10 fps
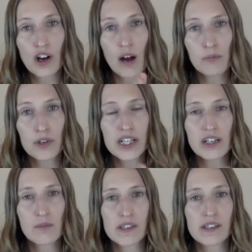operating
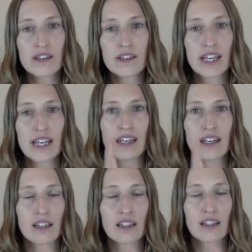your business in
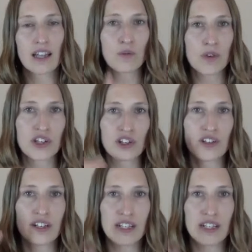alignment with your